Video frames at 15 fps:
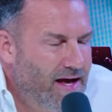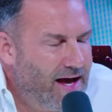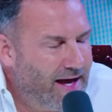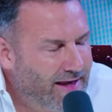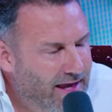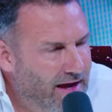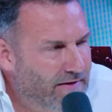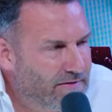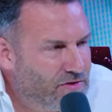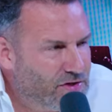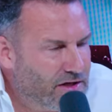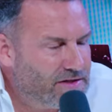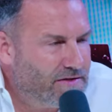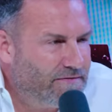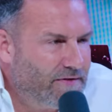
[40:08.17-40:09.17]
I can't
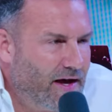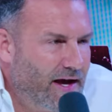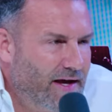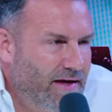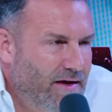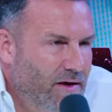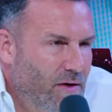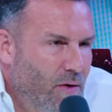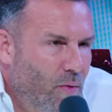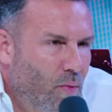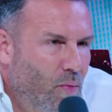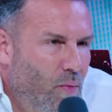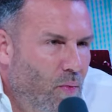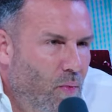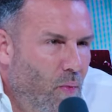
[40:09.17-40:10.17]
justify
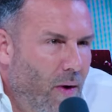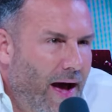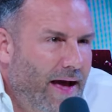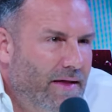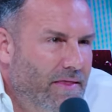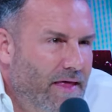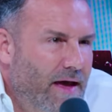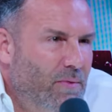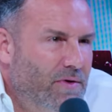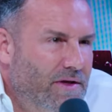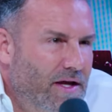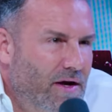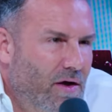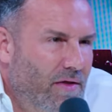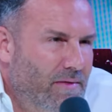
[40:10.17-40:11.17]
why they would
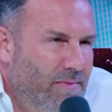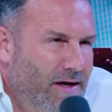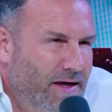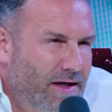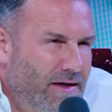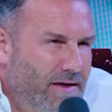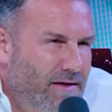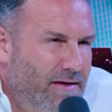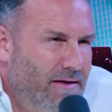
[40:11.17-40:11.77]
get all the money.